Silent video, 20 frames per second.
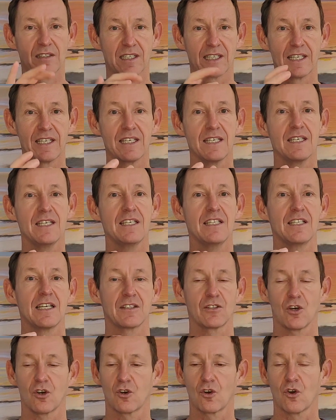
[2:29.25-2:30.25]
the key
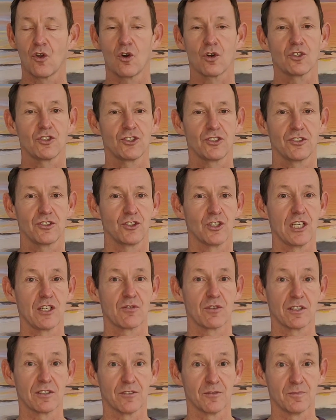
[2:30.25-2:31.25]
that unlocks the
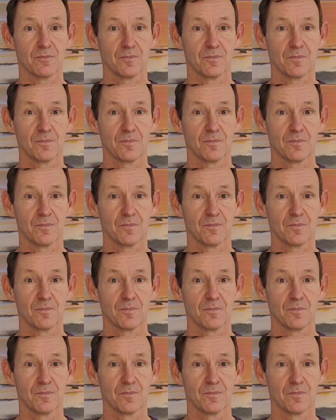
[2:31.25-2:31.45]
secret.